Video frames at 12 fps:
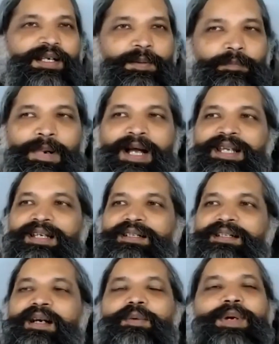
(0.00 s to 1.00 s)

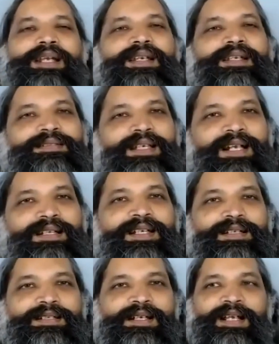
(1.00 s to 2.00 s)
mind awareness, and the
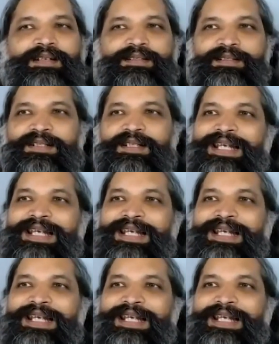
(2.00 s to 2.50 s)
intellect.